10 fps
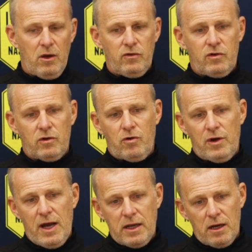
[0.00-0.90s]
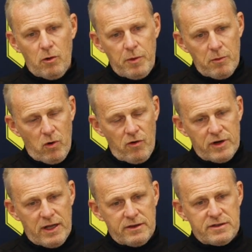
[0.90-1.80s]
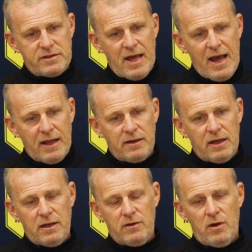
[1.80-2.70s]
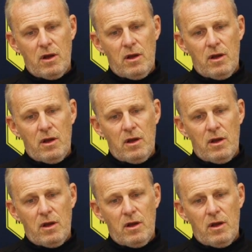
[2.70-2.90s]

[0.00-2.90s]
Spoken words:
to create a little bit more of an understanding.